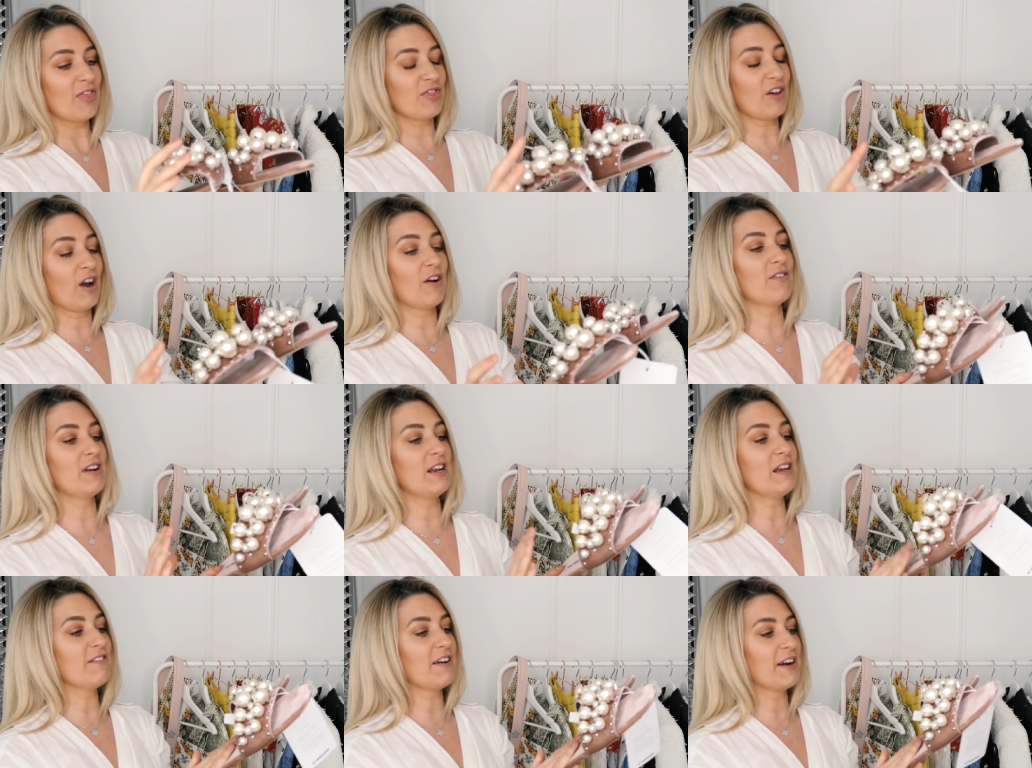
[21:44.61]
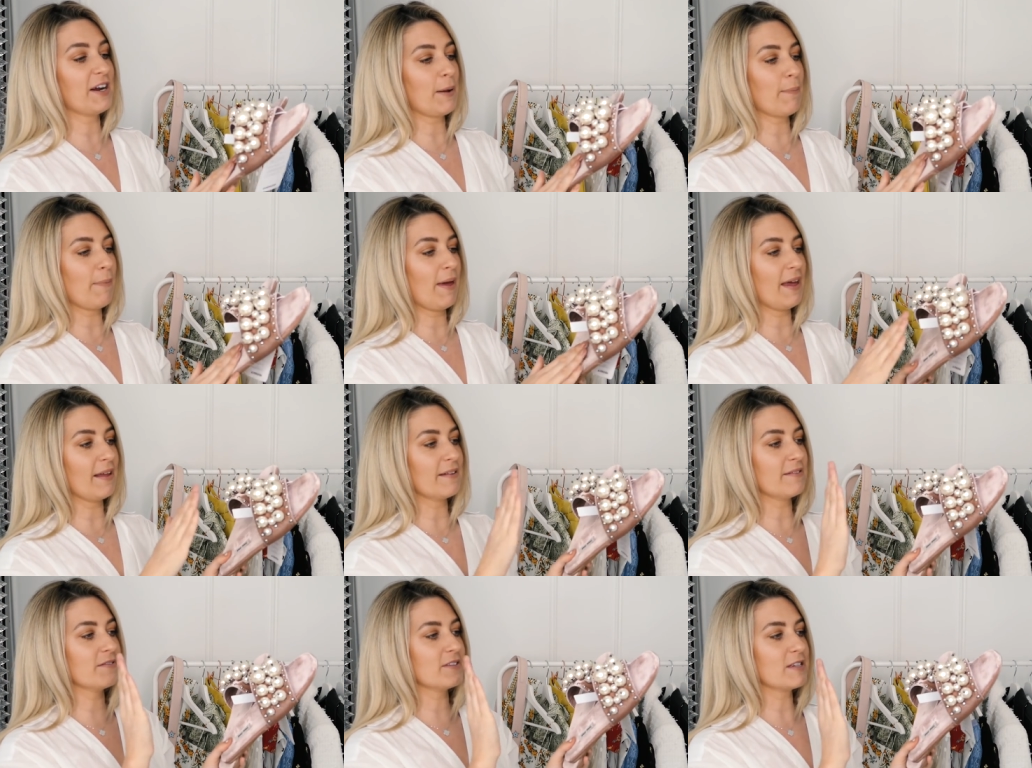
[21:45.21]
Thoroughly
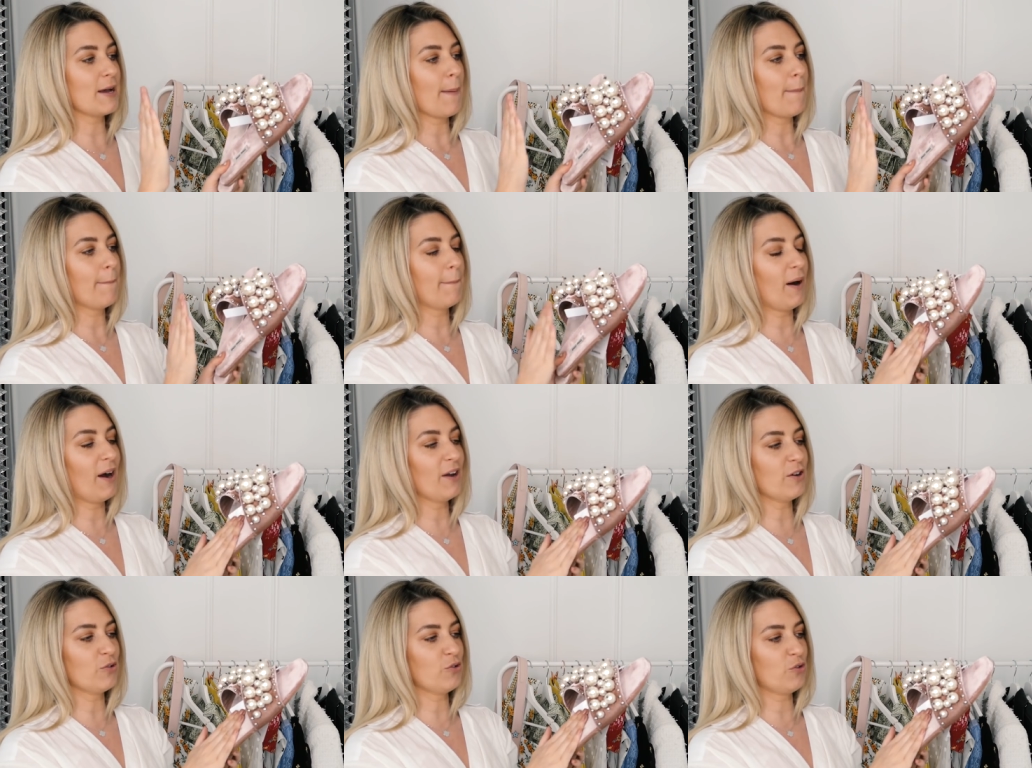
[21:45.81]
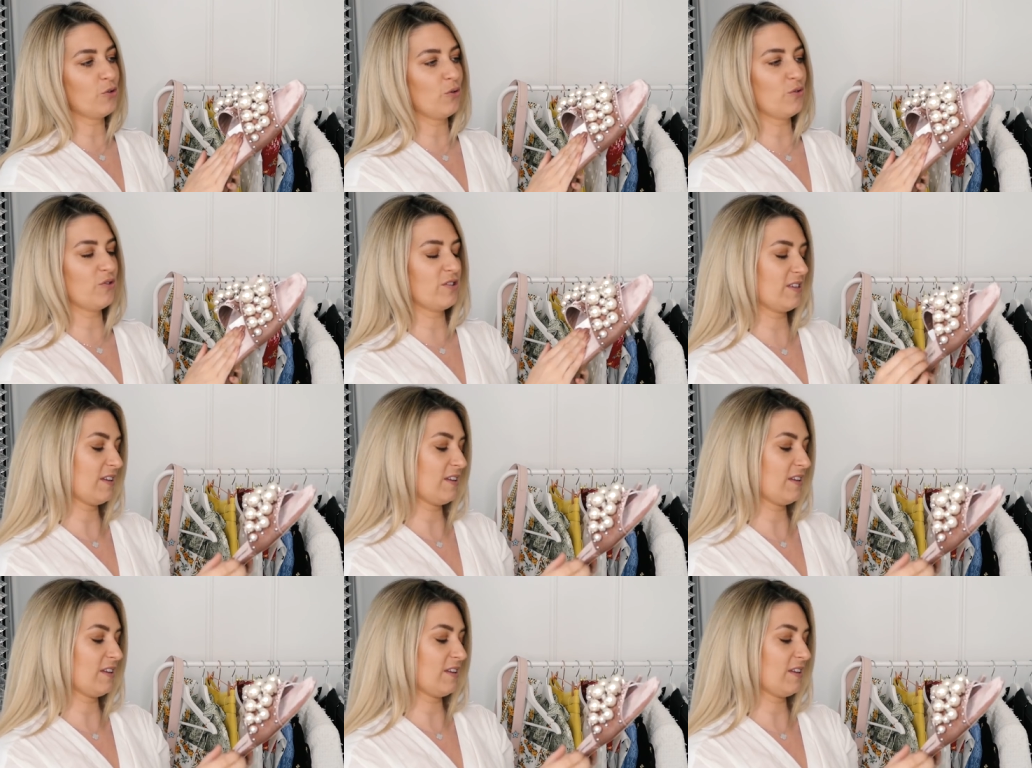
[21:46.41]
recommend, buy or true to